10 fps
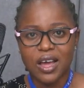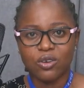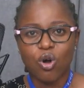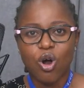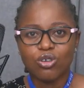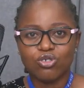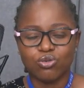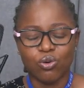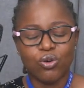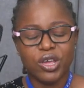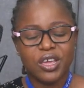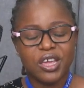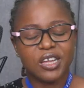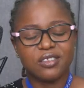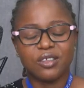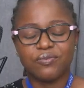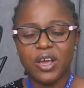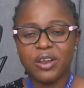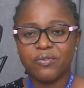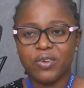and also it is
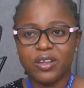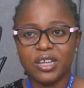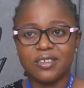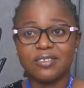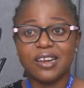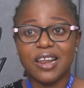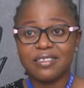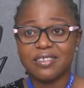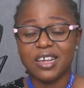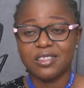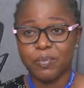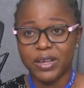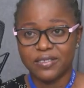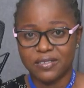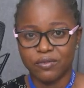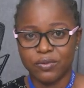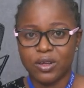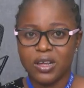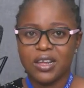it is less expensive.